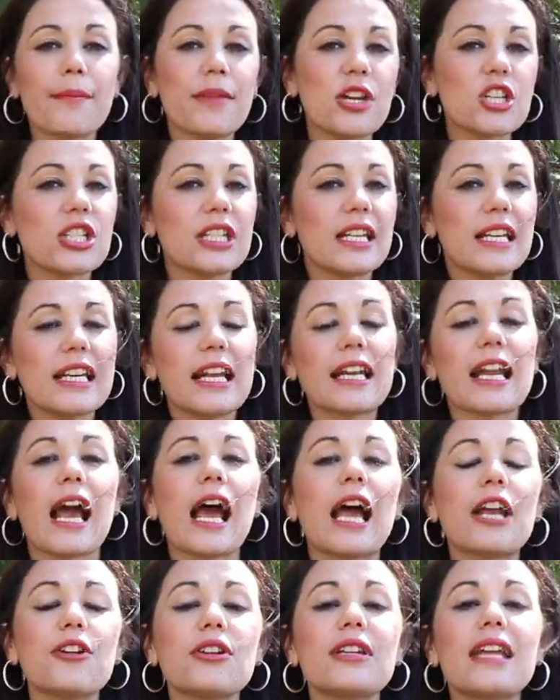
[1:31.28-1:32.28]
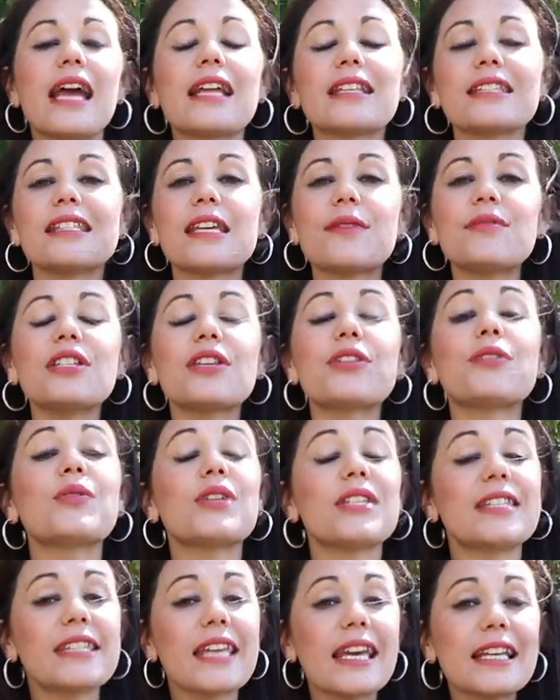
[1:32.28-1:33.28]
measured in at
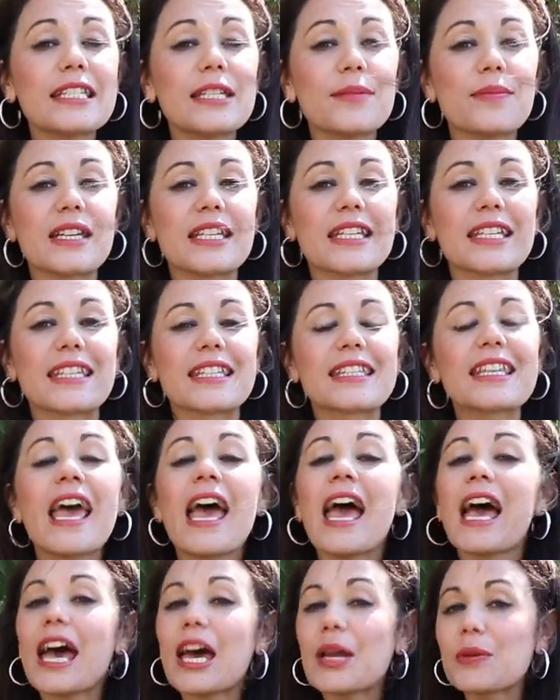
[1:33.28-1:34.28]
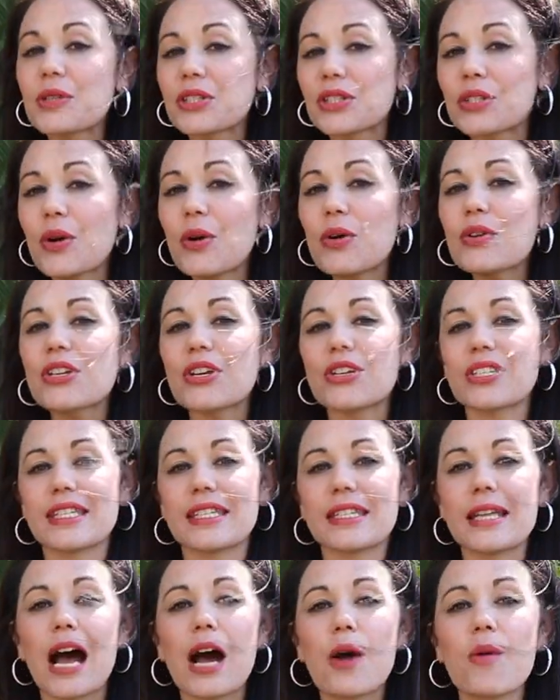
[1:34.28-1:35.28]
173 centimeters and was caught on his
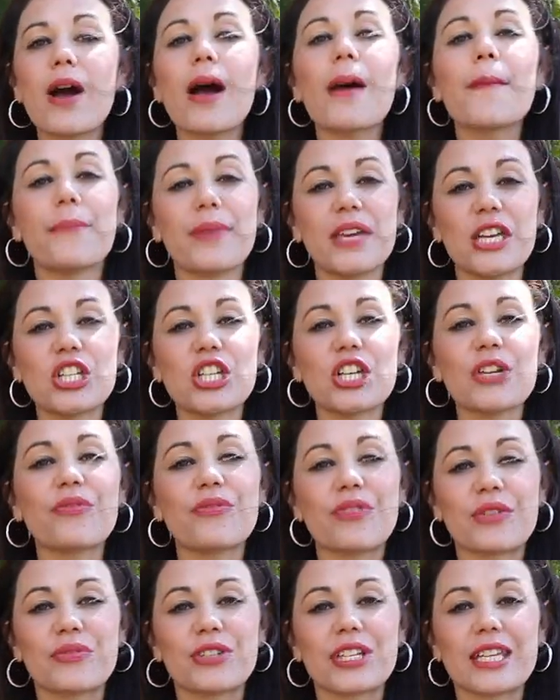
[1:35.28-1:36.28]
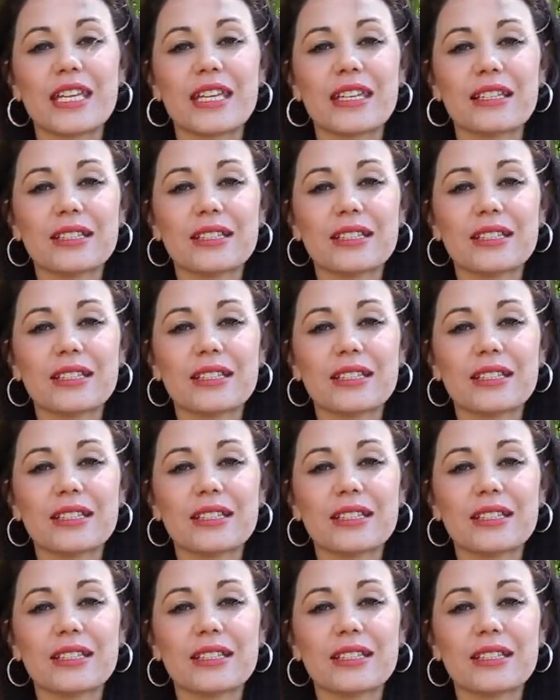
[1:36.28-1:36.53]
Zawa BG 50.